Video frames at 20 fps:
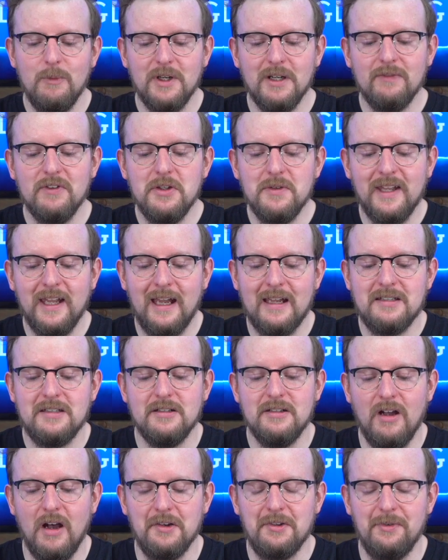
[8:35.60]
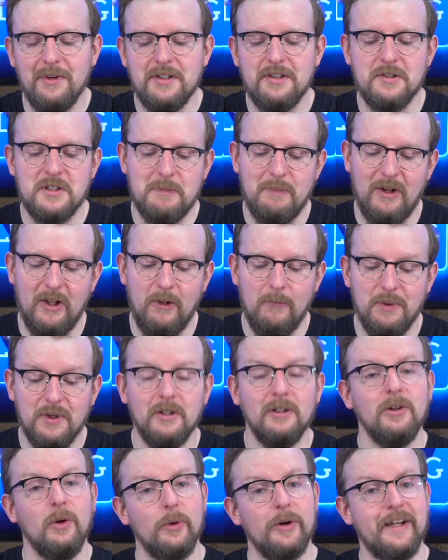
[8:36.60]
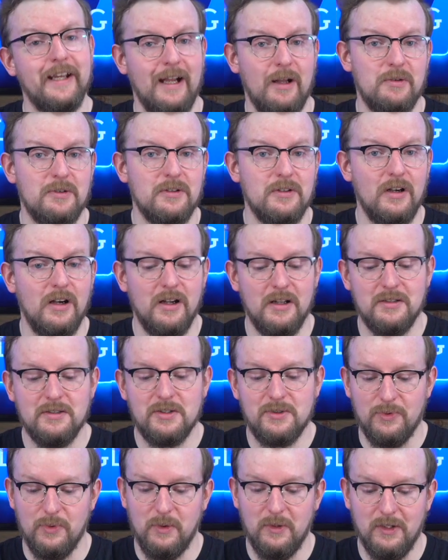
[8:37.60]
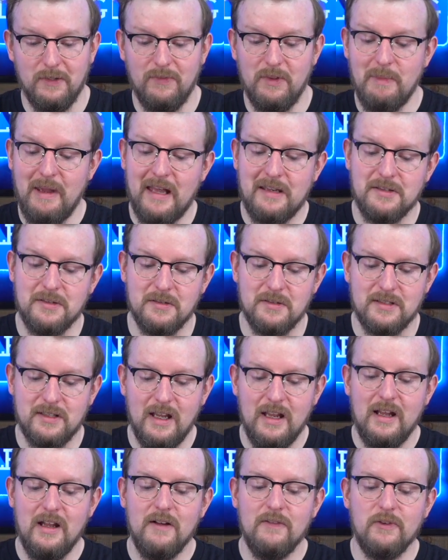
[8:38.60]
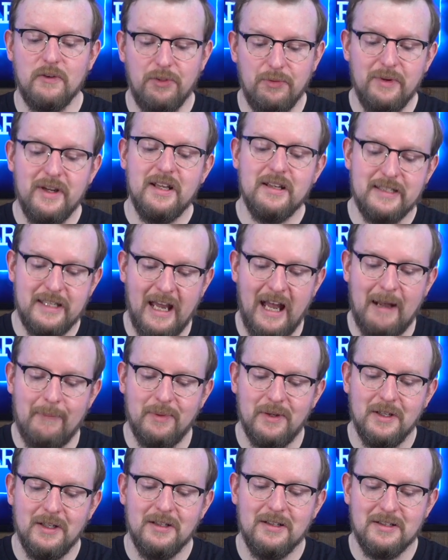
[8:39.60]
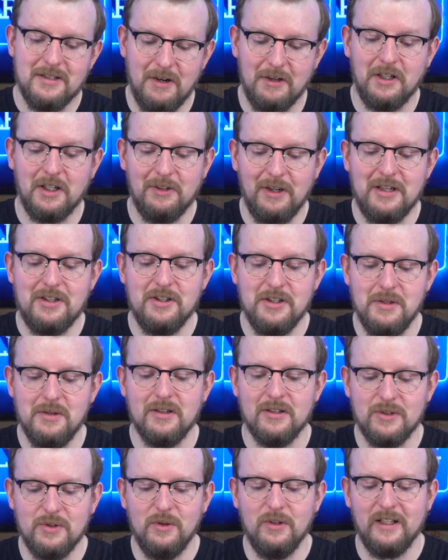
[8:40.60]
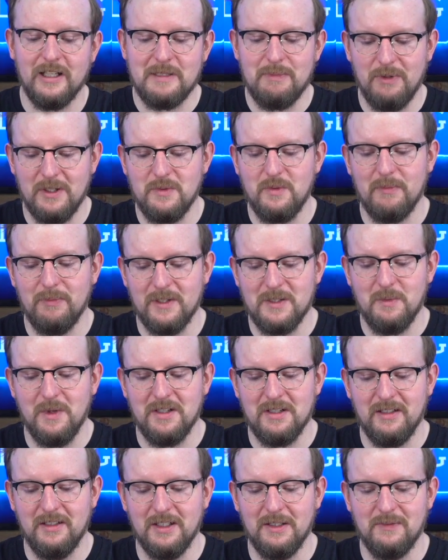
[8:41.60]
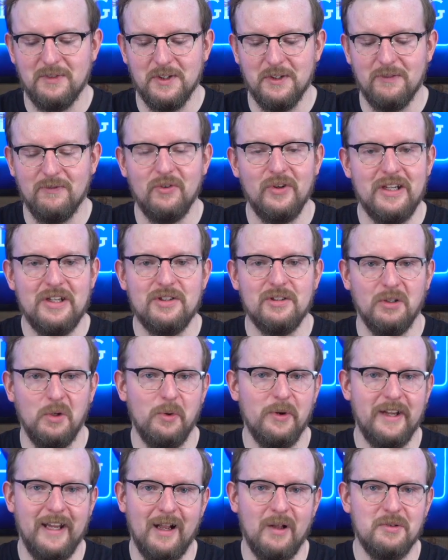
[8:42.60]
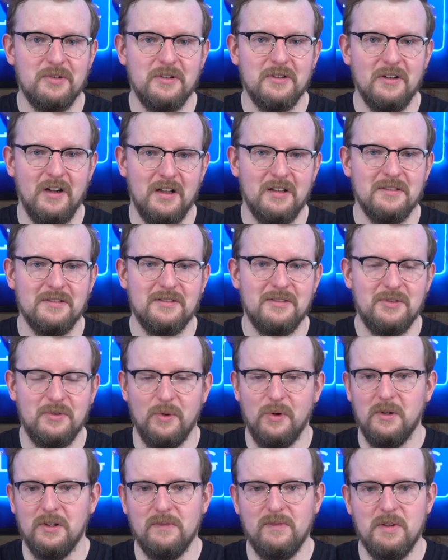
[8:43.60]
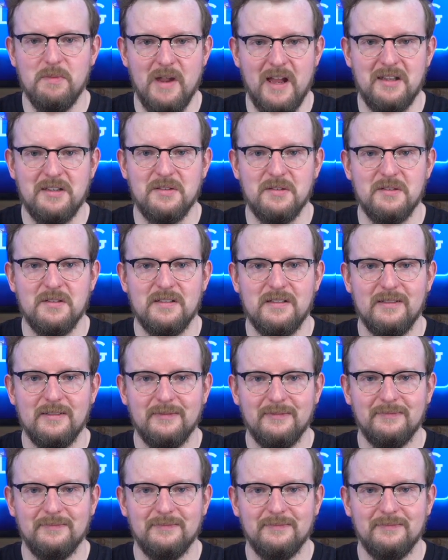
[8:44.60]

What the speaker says: Whenever you cast a non-creature spell, put a lore counter on Scroll of the Masters. For 3 and tap, target creature you control gets +1/+1 until end of turn for each lore counter on Scroll of the Masters.